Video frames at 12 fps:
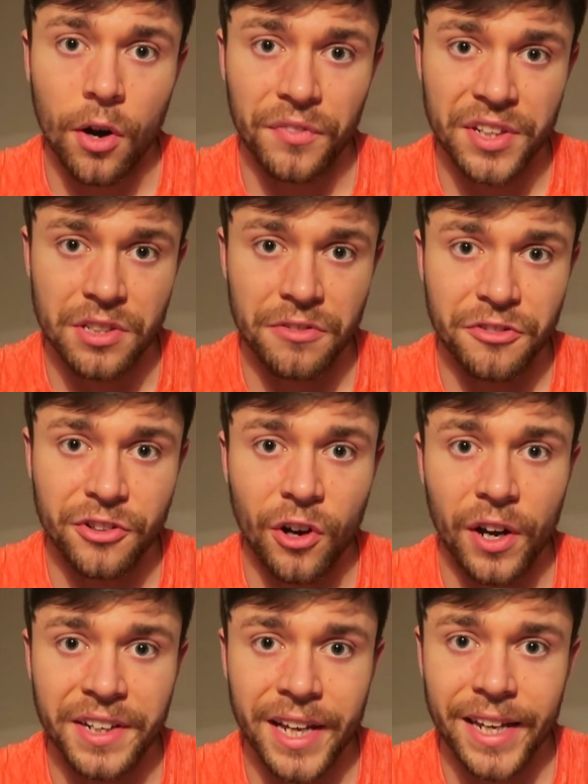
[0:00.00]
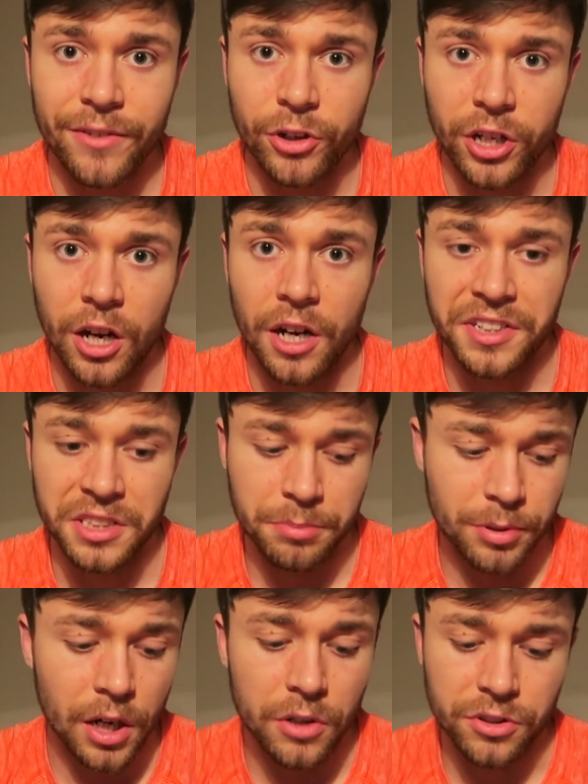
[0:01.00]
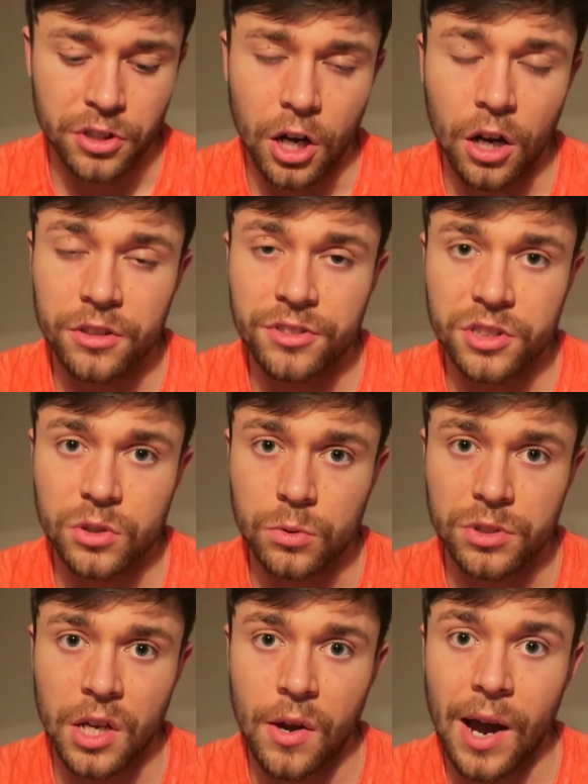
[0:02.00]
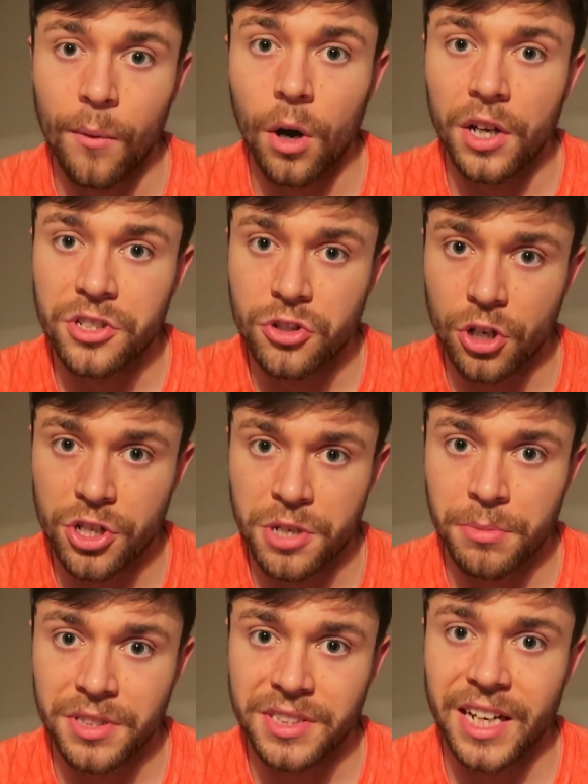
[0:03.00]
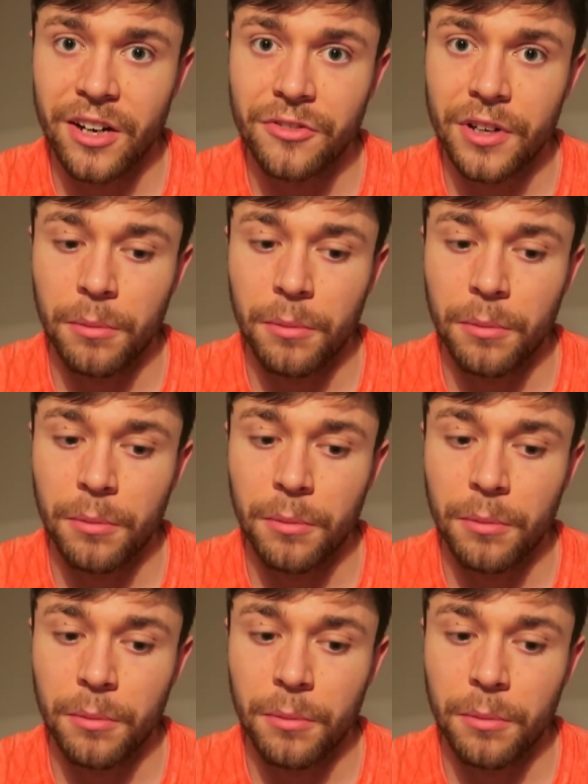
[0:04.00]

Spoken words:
on this on Friday regarding the pros and cons and also how I structure myself.